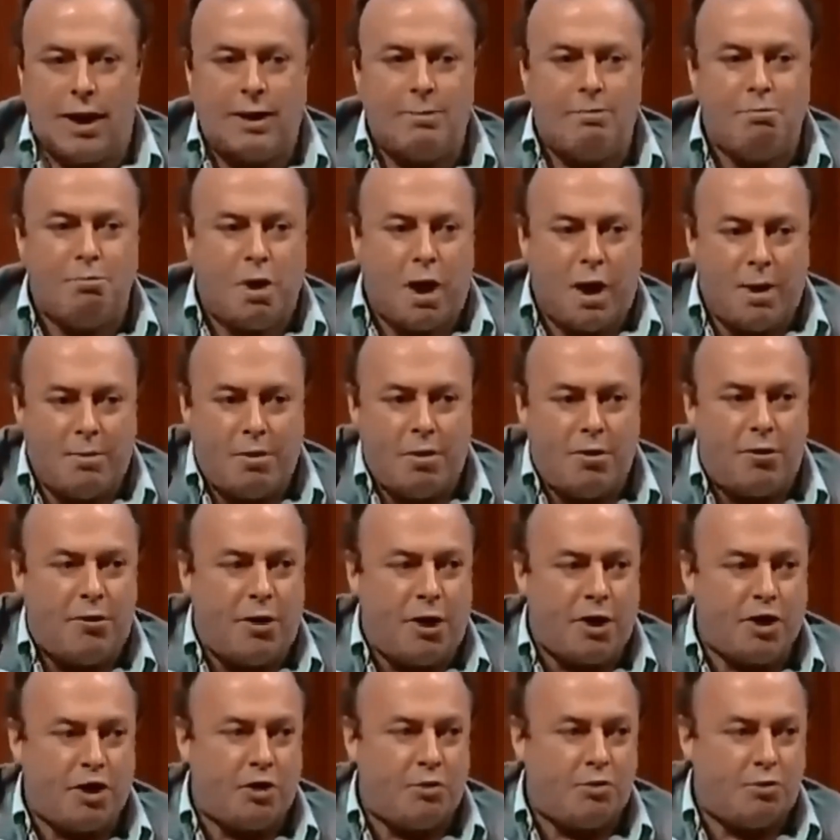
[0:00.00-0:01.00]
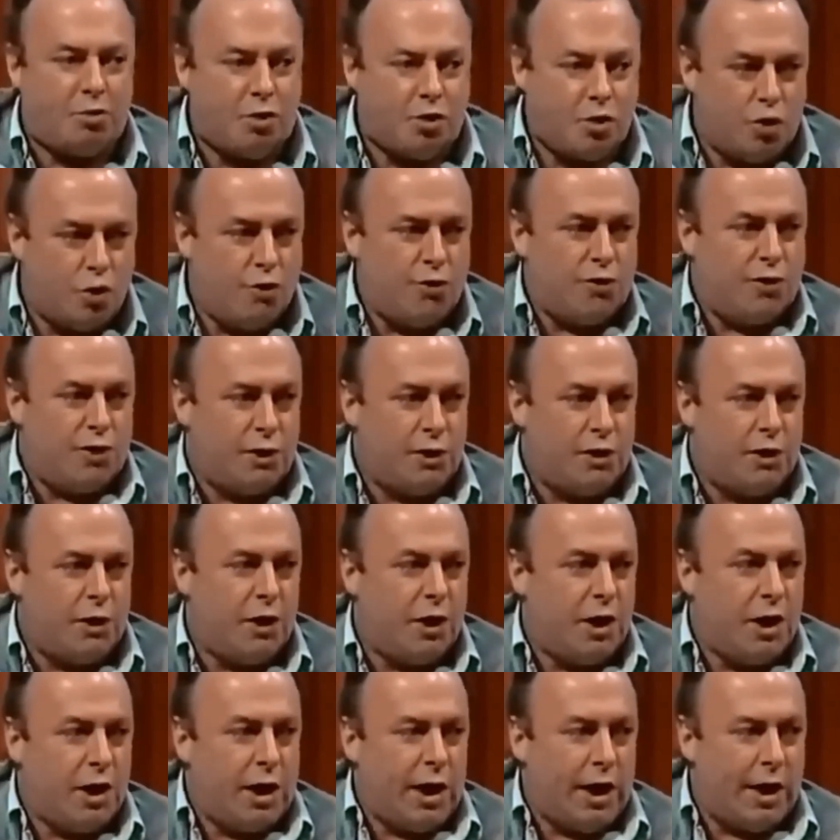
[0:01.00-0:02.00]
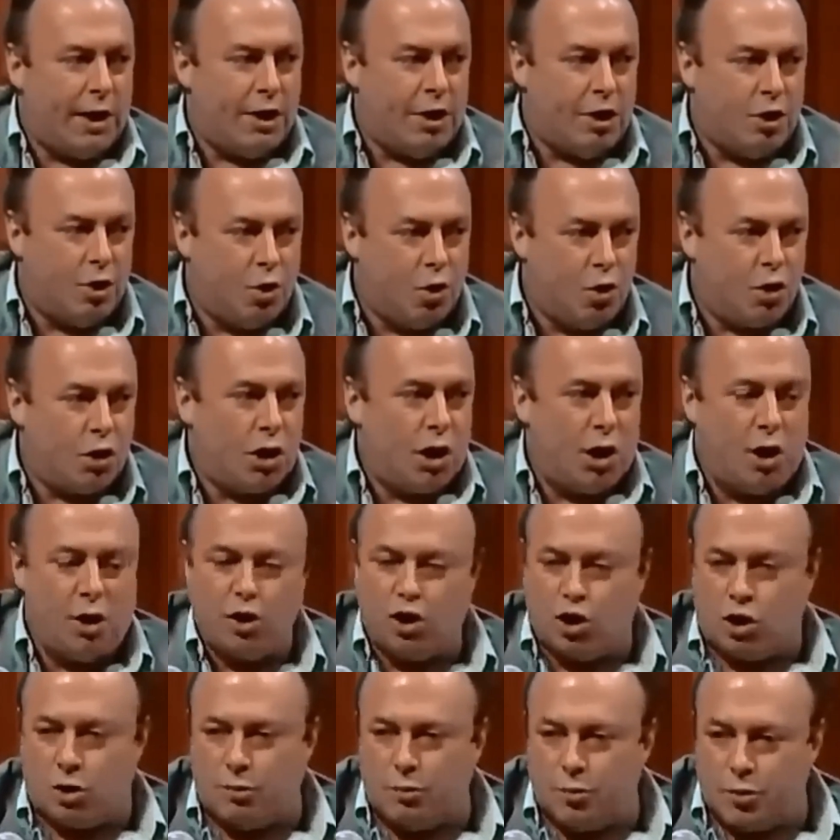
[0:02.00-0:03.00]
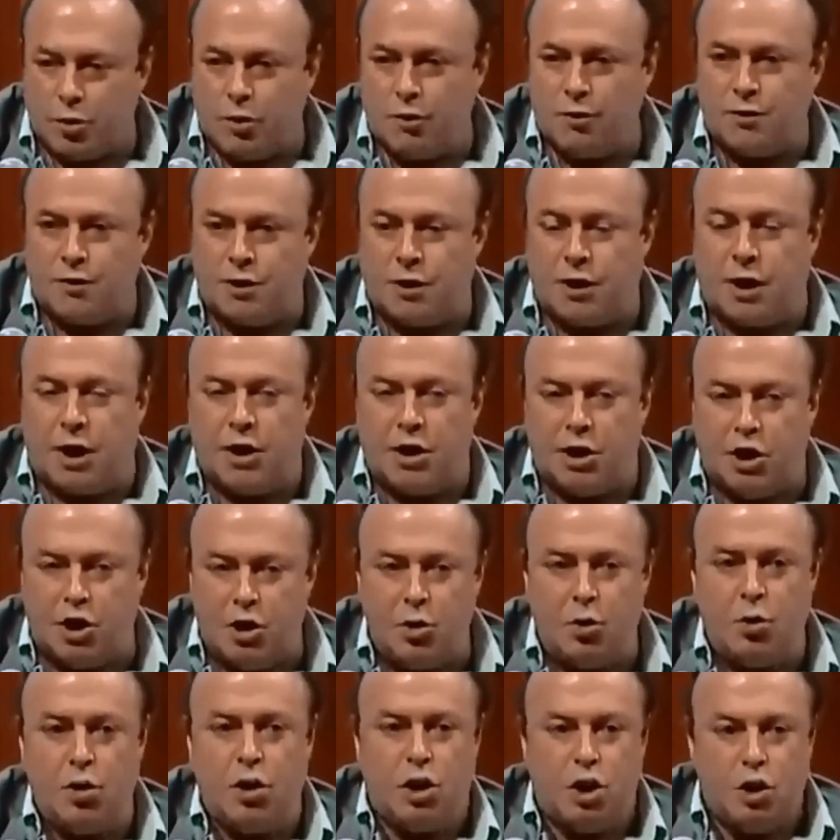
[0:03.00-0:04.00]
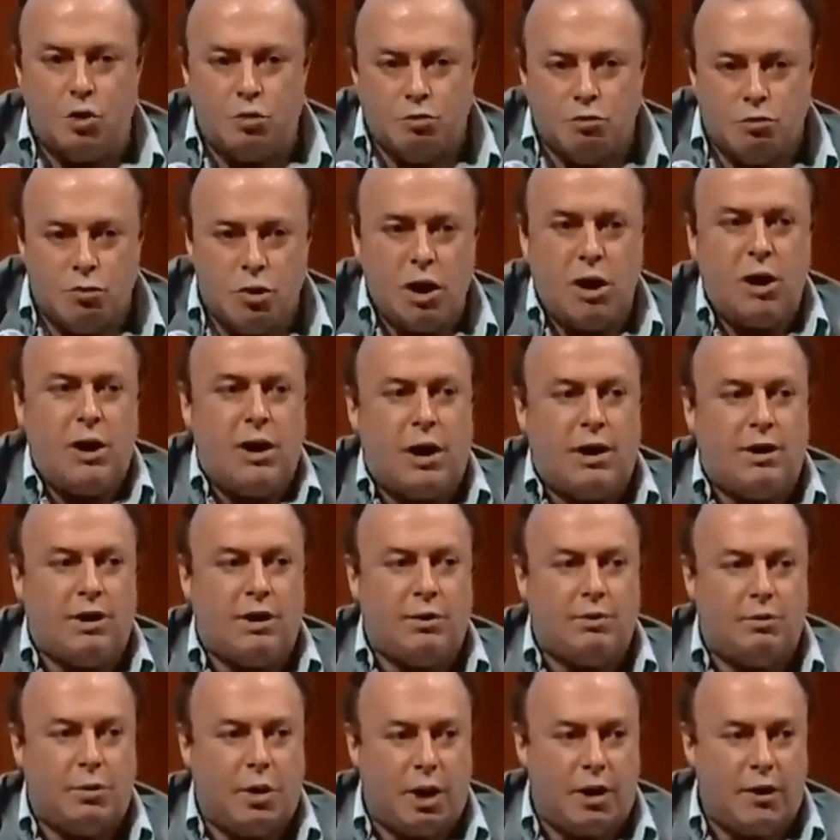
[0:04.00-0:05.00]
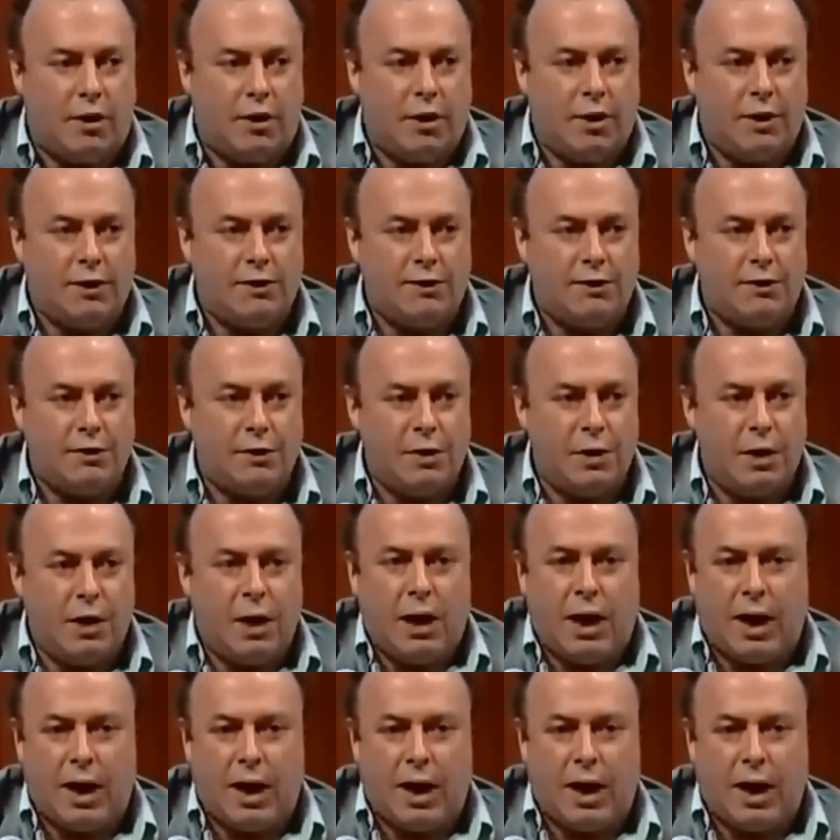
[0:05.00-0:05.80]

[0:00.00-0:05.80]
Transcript: And my profession proves it, and your culture proves it, and you were humiliated by this.